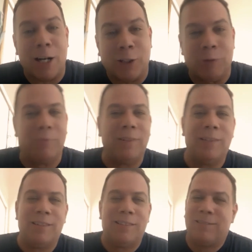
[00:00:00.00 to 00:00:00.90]
him.
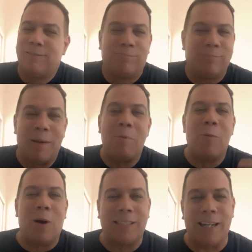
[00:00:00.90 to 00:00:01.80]
Made me
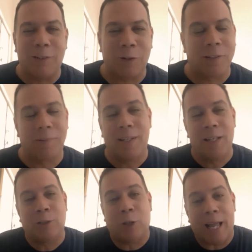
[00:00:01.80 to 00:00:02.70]
watch that. So
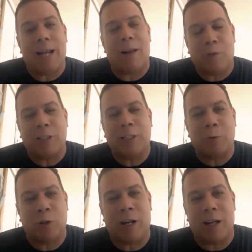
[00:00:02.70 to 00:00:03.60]
yeah, that first
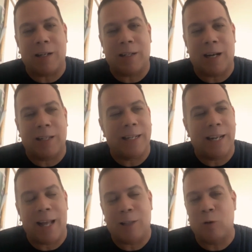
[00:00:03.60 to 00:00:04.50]
episode I got cut, and
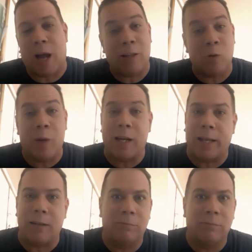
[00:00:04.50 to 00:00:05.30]
then I had to wait like